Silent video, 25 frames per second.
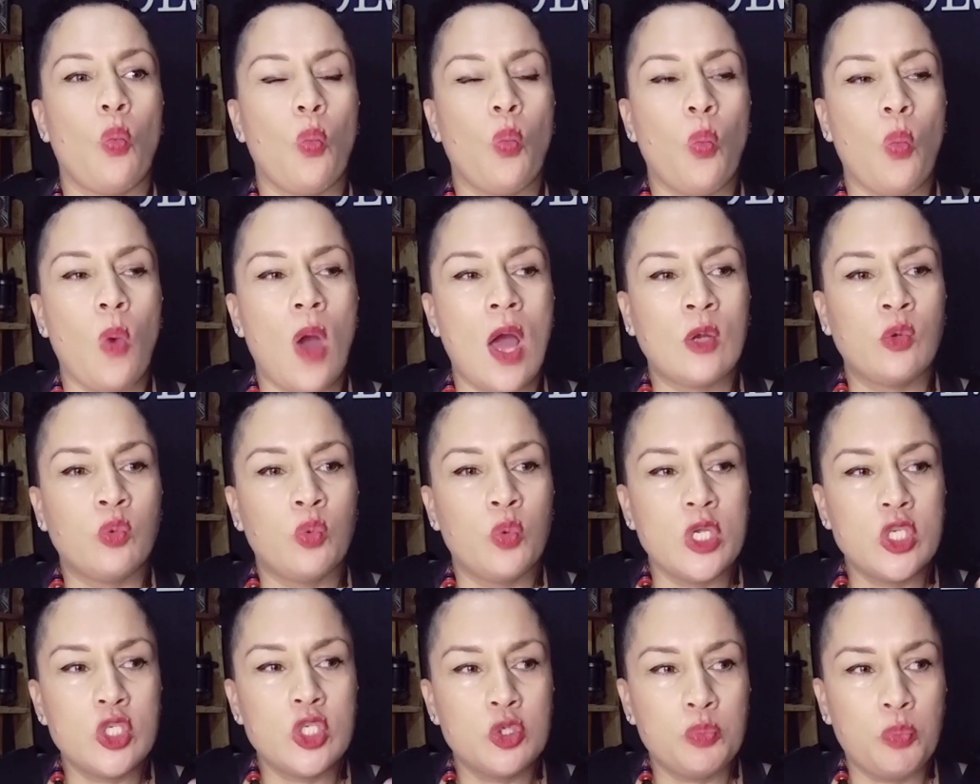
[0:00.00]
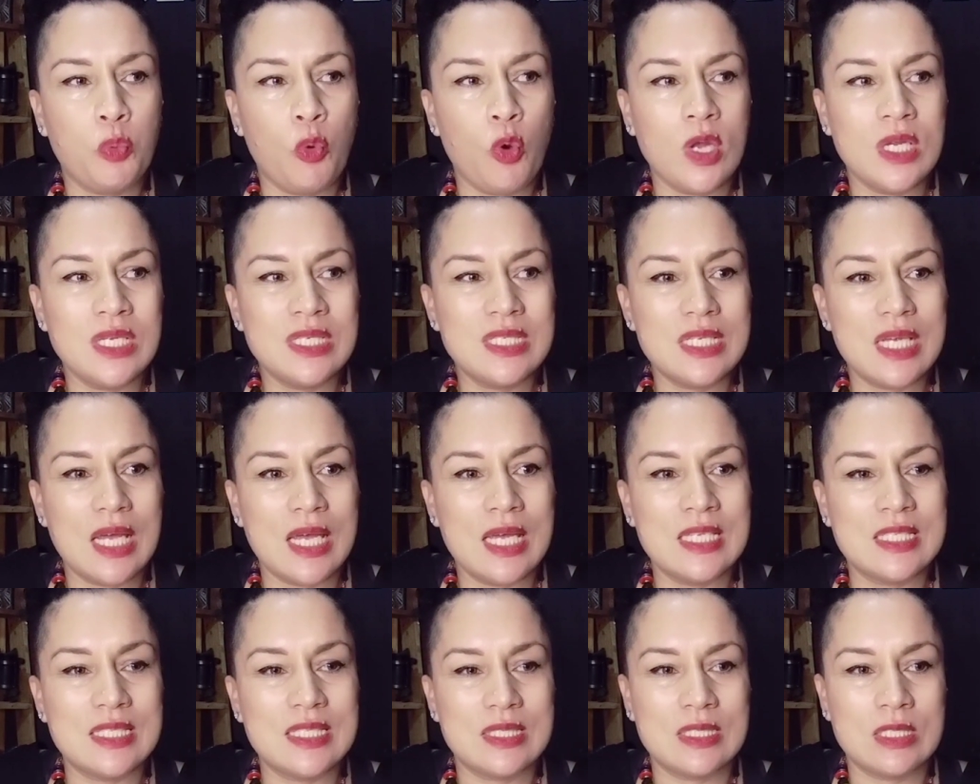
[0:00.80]
at which point
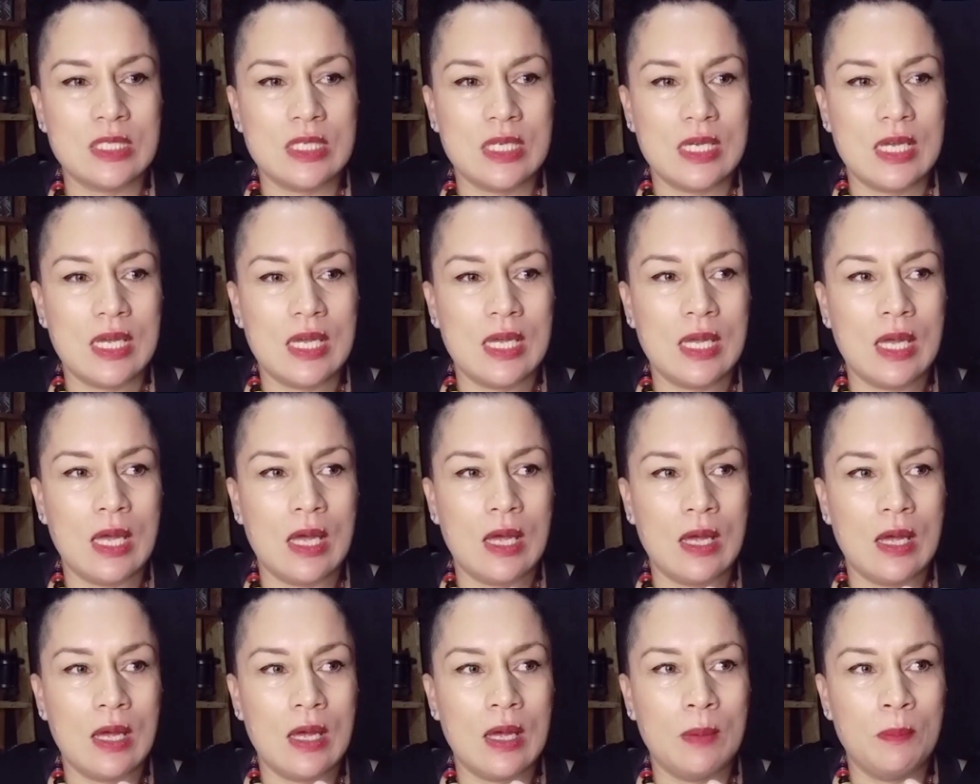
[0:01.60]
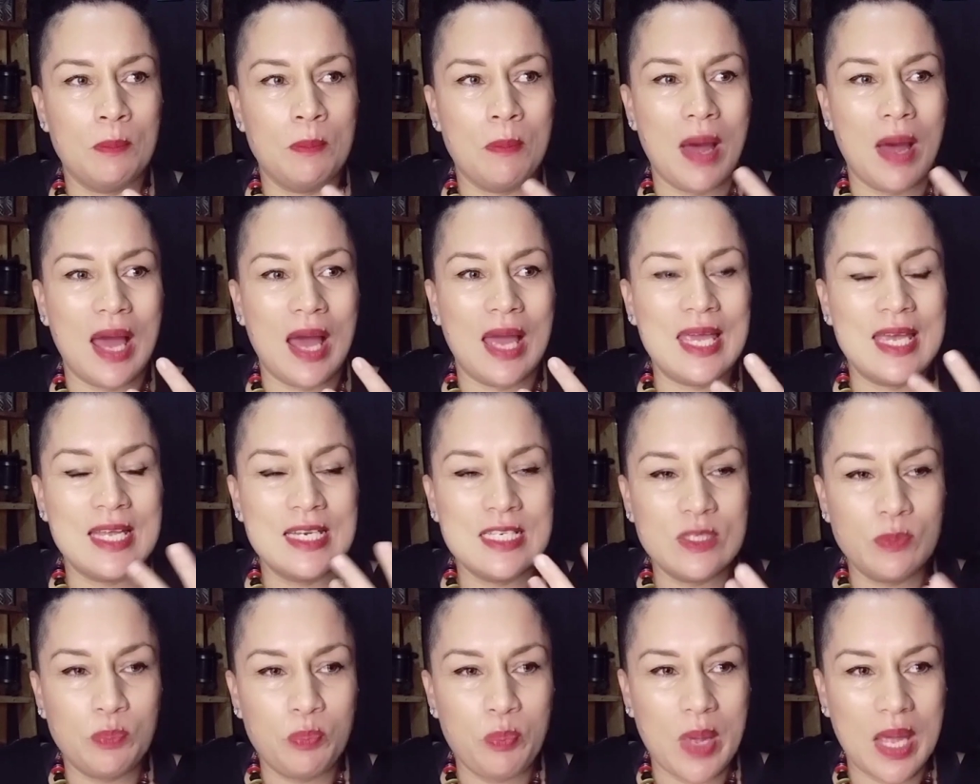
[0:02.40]
is my
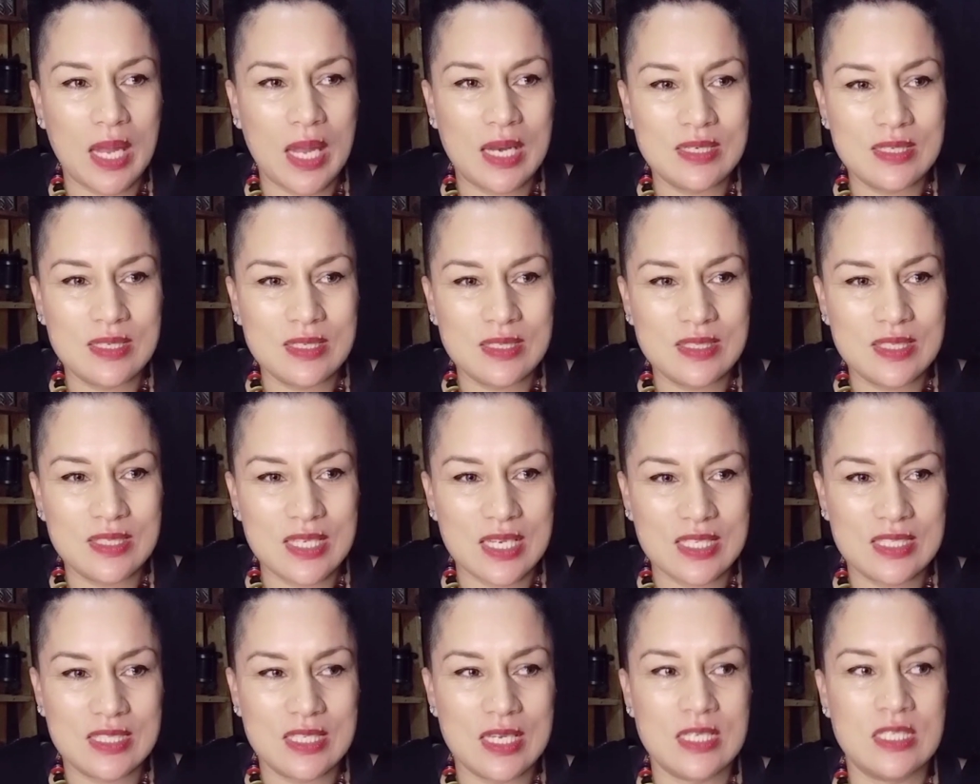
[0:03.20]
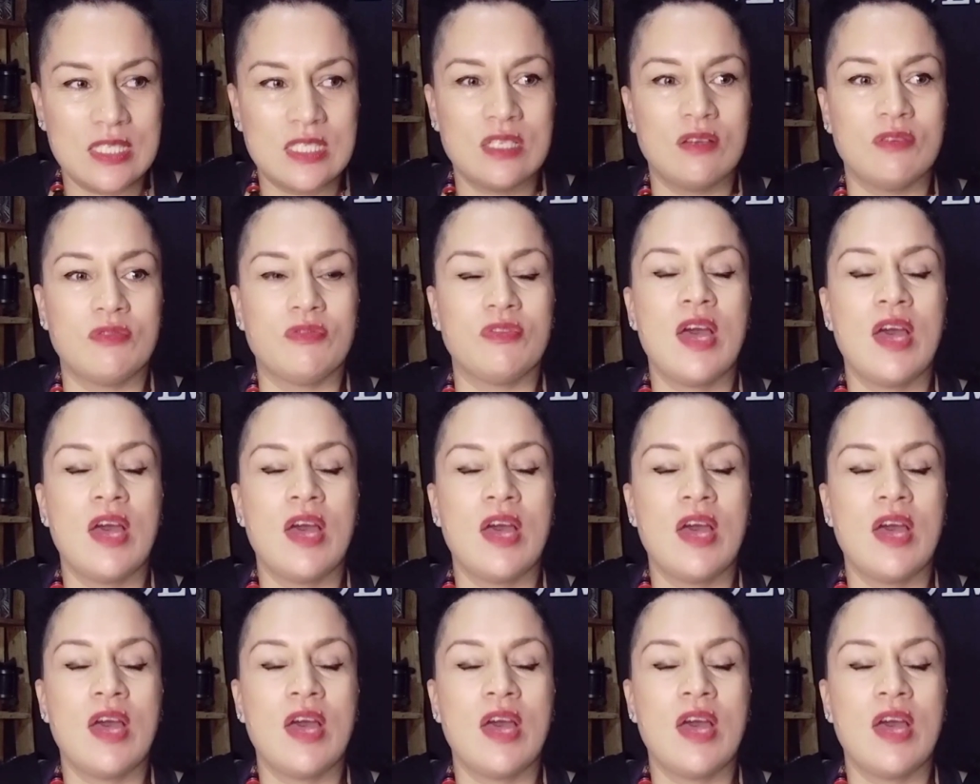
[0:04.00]
independence excessive?